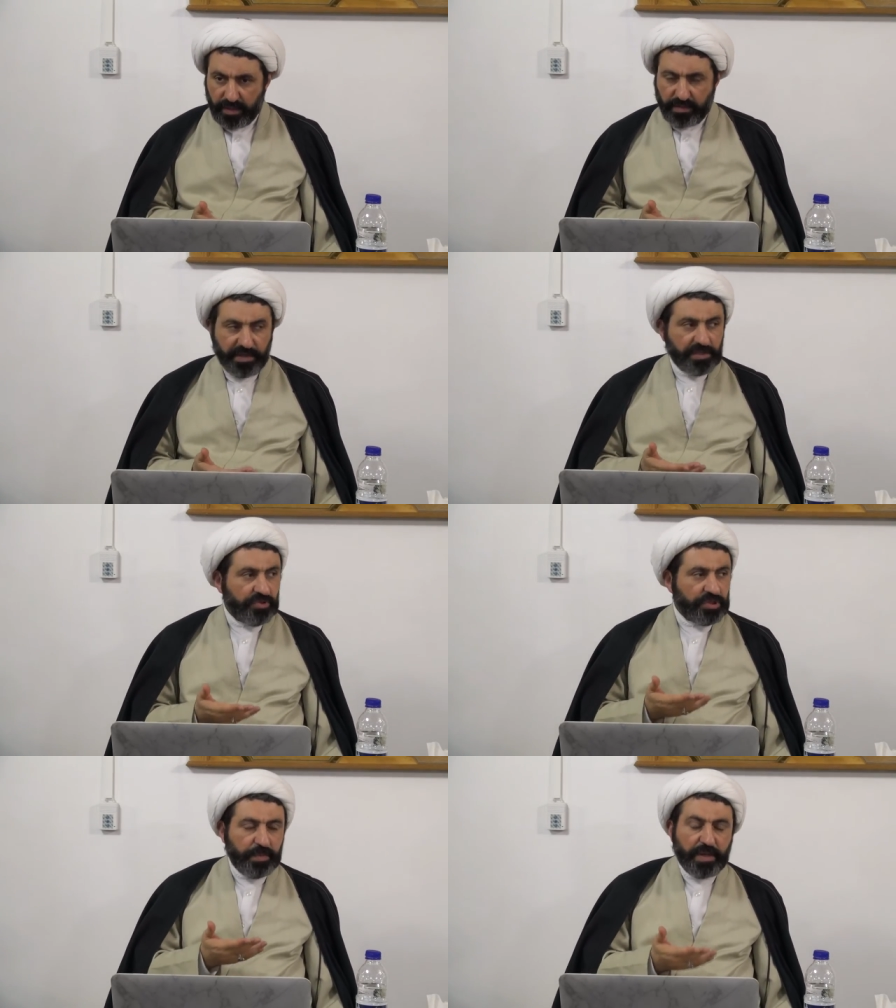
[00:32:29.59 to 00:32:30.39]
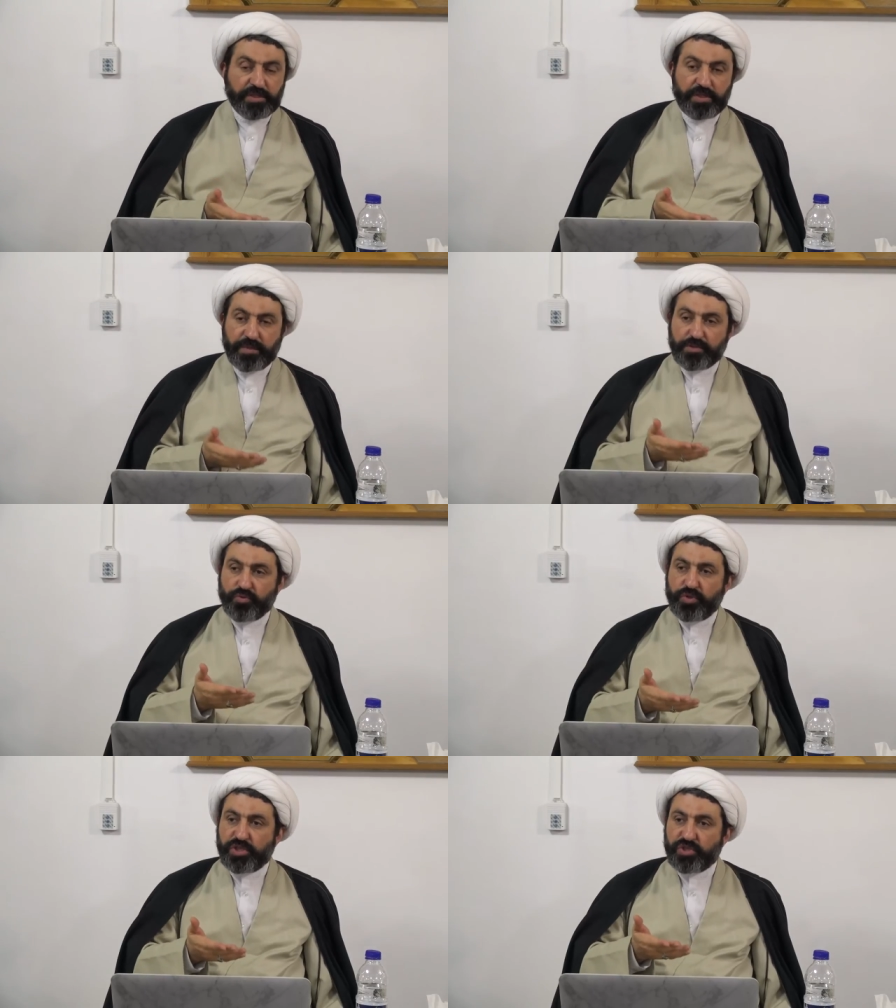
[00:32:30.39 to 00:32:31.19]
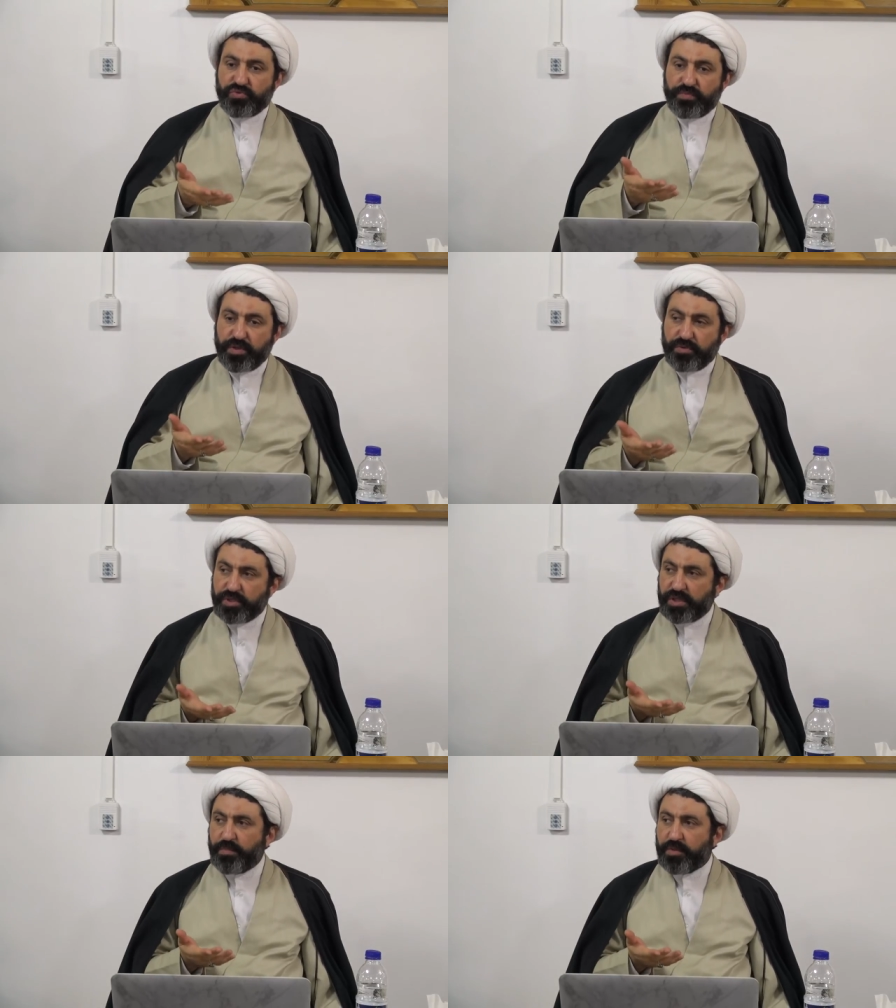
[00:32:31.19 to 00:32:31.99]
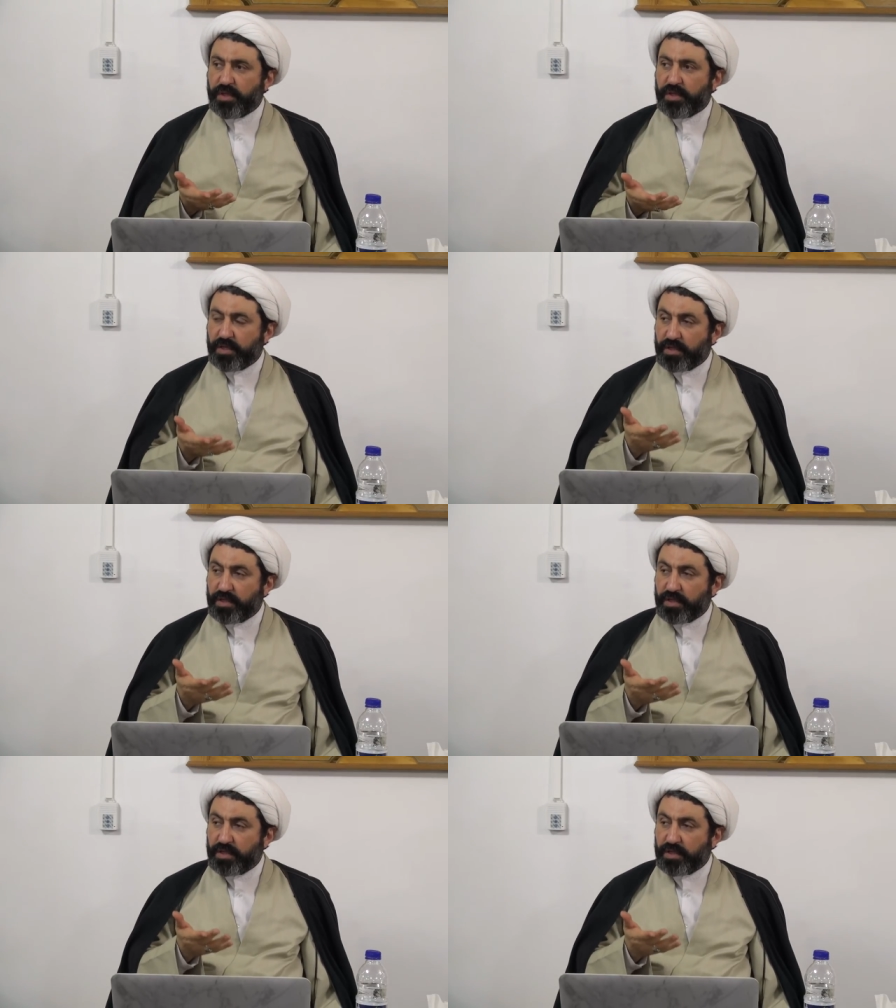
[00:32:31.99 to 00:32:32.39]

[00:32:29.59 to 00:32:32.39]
If he's responsible to distribute something,